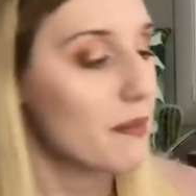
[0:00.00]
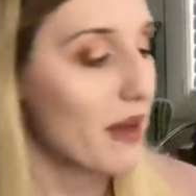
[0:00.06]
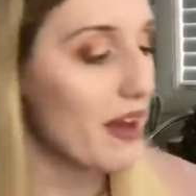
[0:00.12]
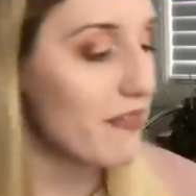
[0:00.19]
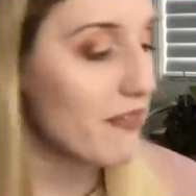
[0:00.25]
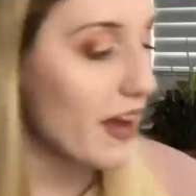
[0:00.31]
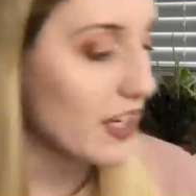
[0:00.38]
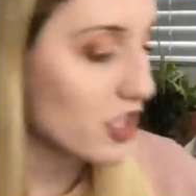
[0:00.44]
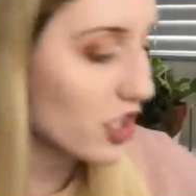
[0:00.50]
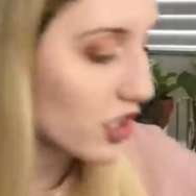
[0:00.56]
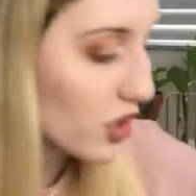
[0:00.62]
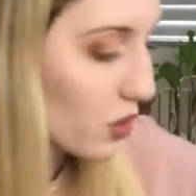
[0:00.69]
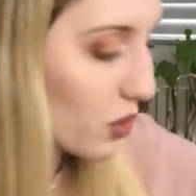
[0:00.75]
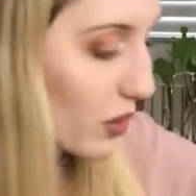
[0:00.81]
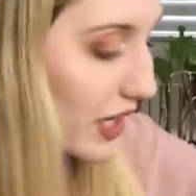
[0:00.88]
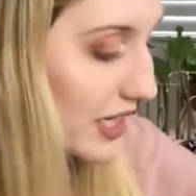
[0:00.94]
My
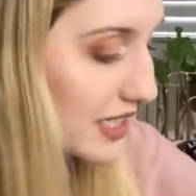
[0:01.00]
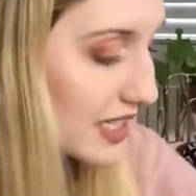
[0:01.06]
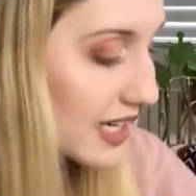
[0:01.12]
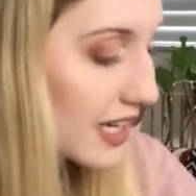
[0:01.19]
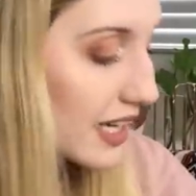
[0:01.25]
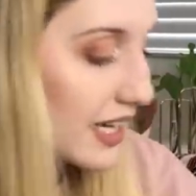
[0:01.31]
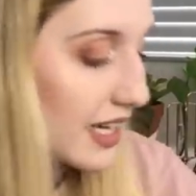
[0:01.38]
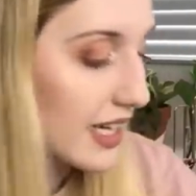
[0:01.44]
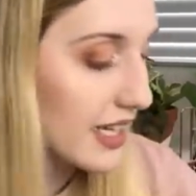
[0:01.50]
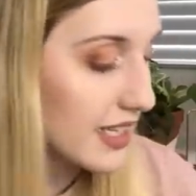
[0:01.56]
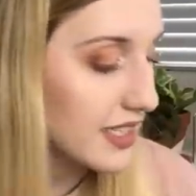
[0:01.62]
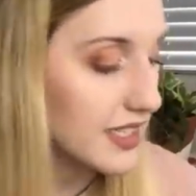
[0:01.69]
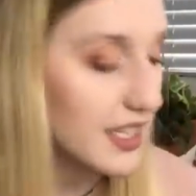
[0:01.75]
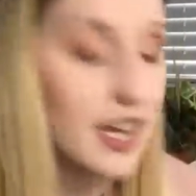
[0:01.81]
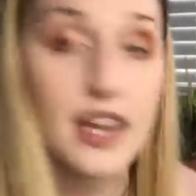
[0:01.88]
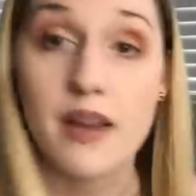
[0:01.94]
fashion crate
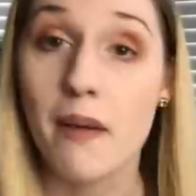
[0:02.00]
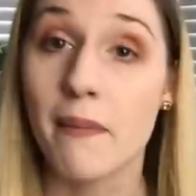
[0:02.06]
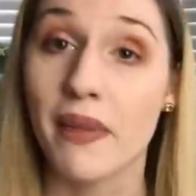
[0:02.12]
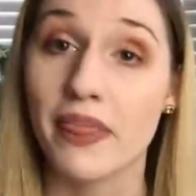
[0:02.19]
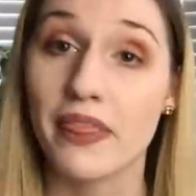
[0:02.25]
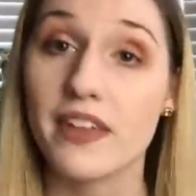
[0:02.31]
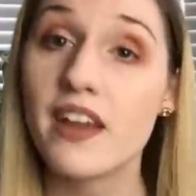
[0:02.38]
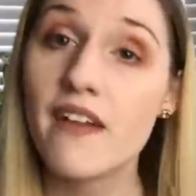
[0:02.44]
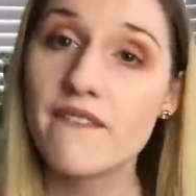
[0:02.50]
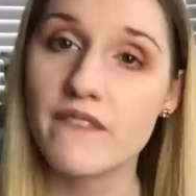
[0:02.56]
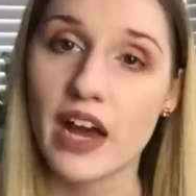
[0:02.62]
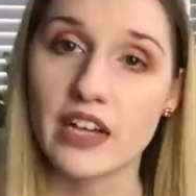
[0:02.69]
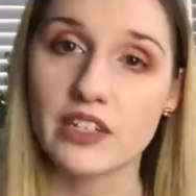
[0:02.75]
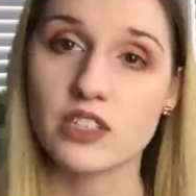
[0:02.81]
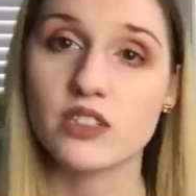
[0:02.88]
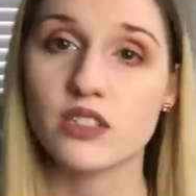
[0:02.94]
is a monthly
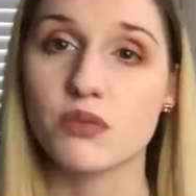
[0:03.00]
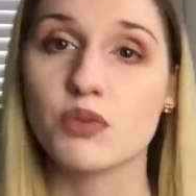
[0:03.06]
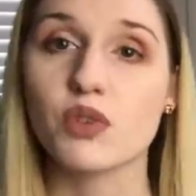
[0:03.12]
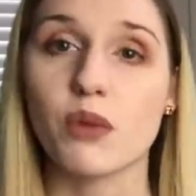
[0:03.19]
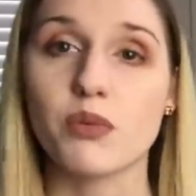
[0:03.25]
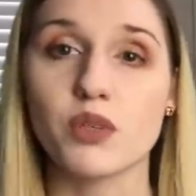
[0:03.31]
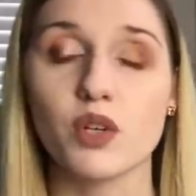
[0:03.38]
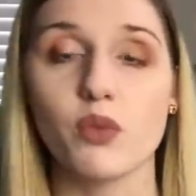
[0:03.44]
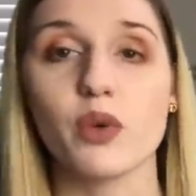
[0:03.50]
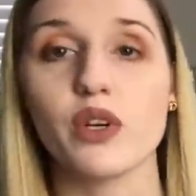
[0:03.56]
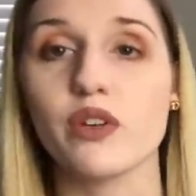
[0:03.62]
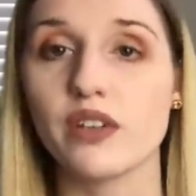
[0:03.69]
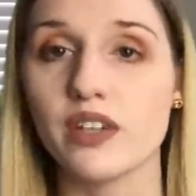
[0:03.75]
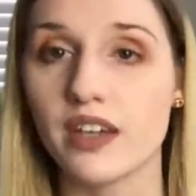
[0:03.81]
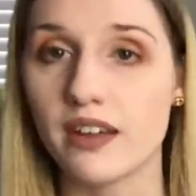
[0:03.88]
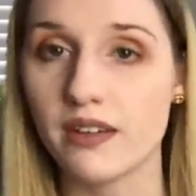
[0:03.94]
fashion subscription where
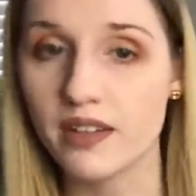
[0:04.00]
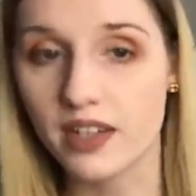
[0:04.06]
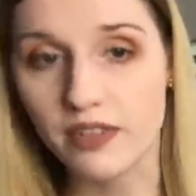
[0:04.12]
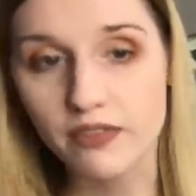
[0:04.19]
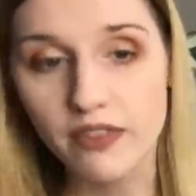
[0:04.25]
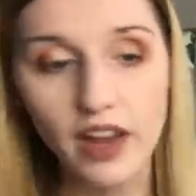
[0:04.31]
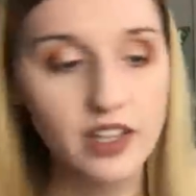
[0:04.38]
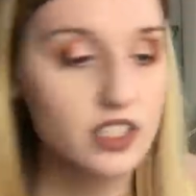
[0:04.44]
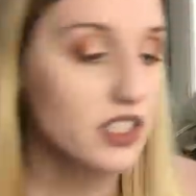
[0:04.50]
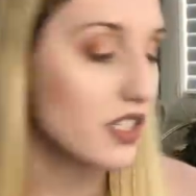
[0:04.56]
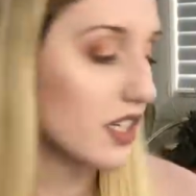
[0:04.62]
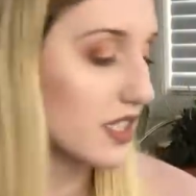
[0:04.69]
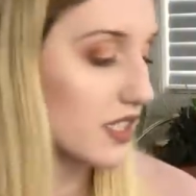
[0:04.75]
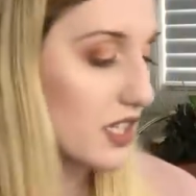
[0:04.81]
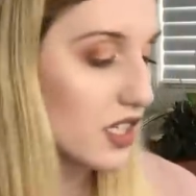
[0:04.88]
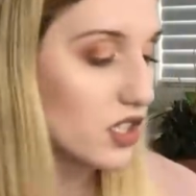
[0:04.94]
you can get fashion,
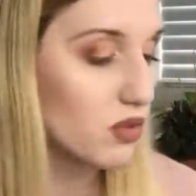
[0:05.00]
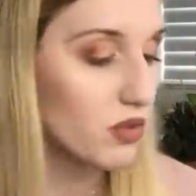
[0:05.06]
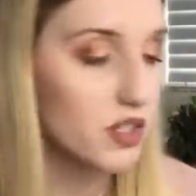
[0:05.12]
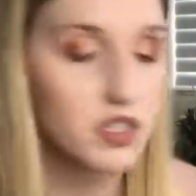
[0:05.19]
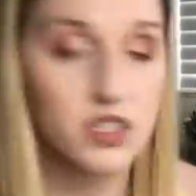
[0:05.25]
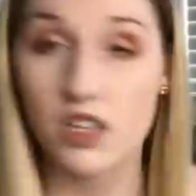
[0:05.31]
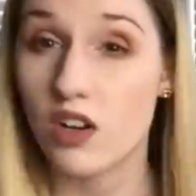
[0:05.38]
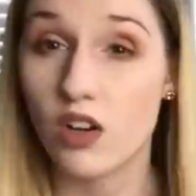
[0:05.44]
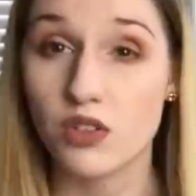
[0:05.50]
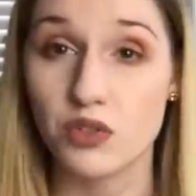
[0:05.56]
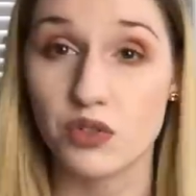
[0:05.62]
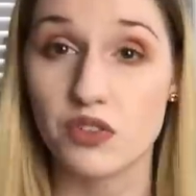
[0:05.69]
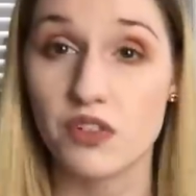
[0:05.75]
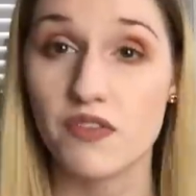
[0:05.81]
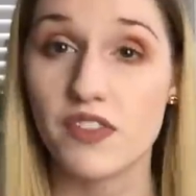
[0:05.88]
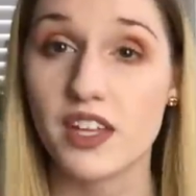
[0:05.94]
accessories, and all
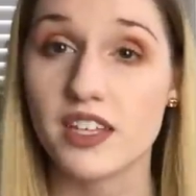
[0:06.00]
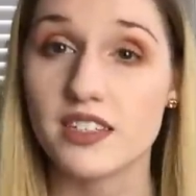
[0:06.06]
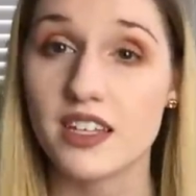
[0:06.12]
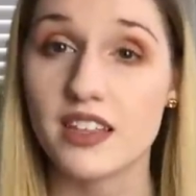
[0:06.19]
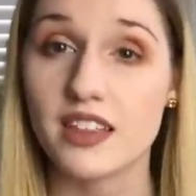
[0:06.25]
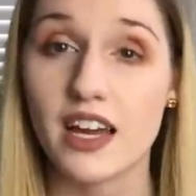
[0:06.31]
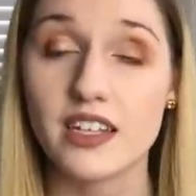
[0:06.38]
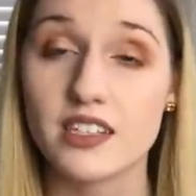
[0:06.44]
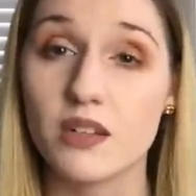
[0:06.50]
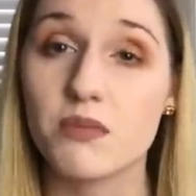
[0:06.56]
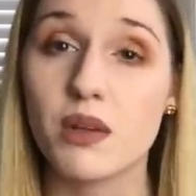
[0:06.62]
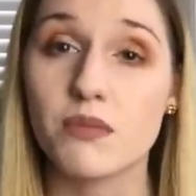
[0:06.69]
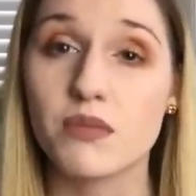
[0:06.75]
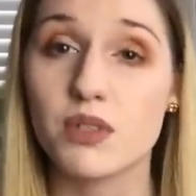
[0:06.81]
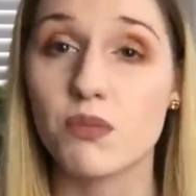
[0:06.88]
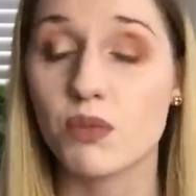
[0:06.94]
sorts of things like that,
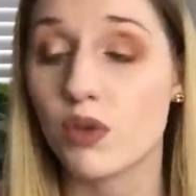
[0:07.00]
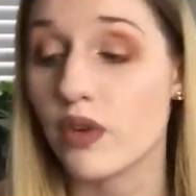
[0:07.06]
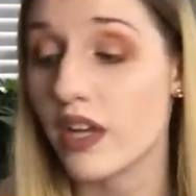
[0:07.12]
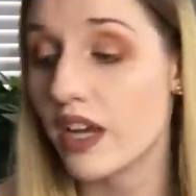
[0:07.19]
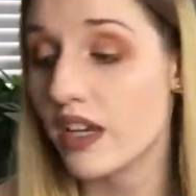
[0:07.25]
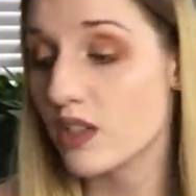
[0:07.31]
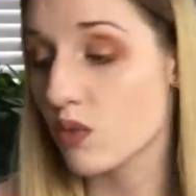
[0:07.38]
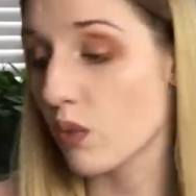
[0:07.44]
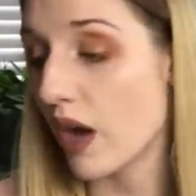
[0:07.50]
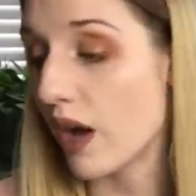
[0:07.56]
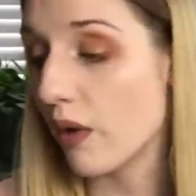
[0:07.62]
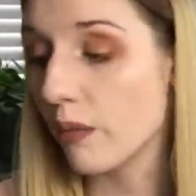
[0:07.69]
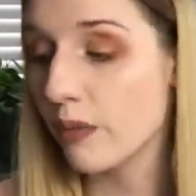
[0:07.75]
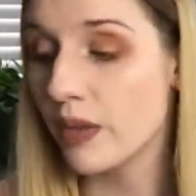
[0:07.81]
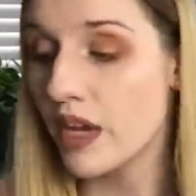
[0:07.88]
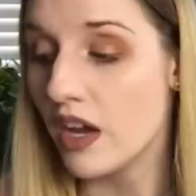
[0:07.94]
sometimes some beauty as
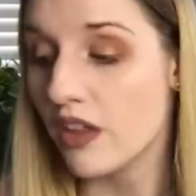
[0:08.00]
well.